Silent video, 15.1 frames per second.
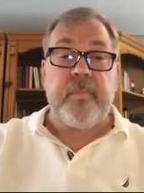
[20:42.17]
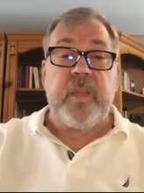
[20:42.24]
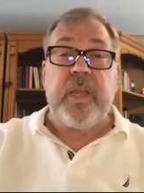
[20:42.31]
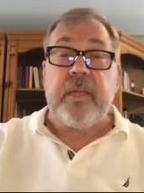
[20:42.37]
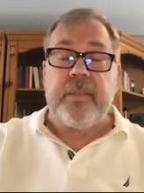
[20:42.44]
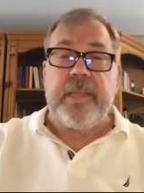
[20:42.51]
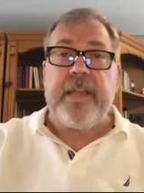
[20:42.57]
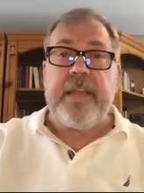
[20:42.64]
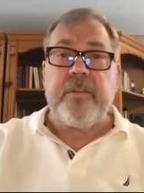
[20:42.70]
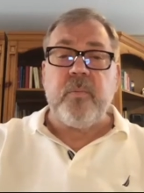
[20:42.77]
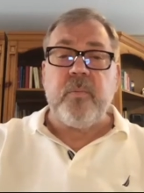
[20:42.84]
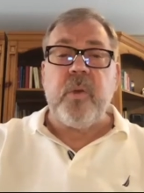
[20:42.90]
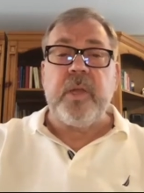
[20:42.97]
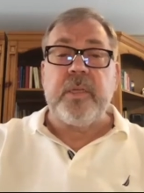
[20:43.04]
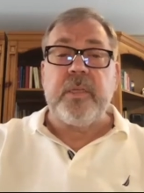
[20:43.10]
Let
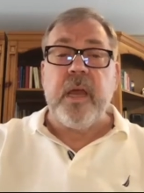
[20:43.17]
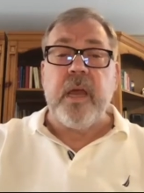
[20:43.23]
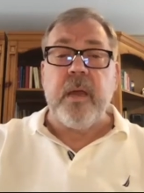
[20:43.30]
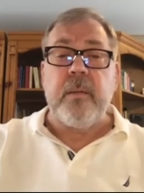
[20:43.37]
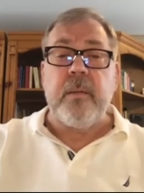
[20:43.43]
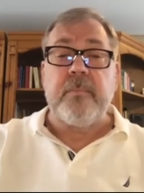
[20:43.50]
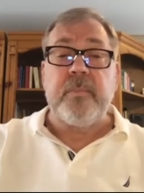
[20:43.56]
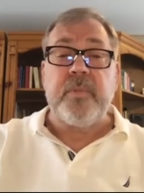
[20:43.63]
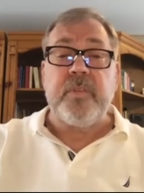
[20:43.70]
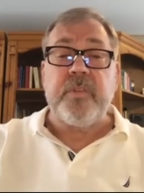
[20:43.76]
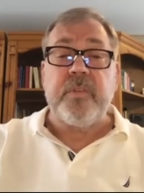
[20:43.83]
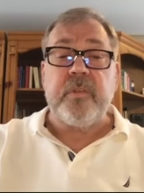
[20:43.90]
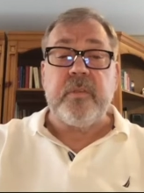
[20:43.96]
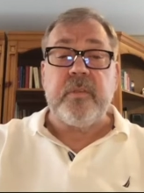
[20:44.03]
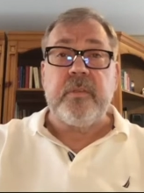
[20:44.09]
what comes
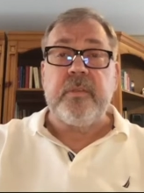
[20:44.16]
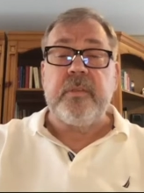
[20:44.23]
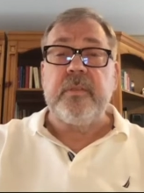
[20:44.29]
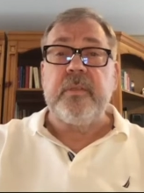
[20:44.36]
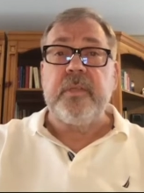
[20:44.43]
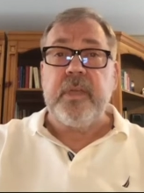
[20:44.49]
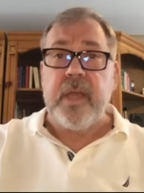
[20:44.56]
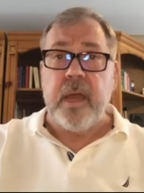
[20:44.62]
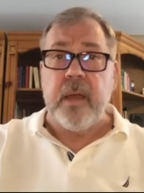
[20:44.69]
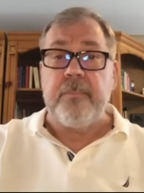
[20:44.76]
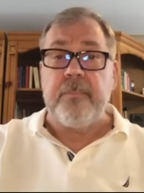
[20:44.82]
come.